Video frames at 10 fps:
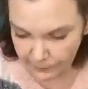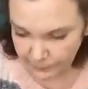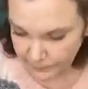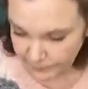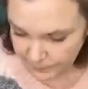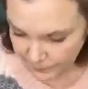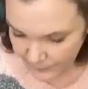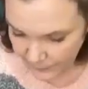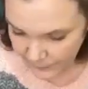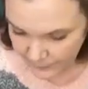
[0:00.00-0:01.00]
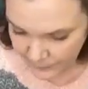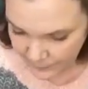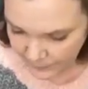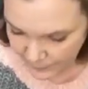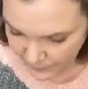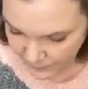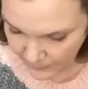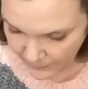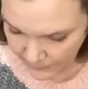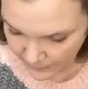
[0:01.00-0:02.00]

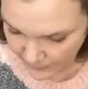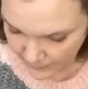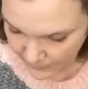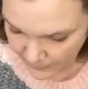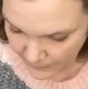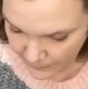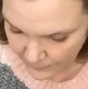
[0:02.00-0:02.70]
Nobody speaks.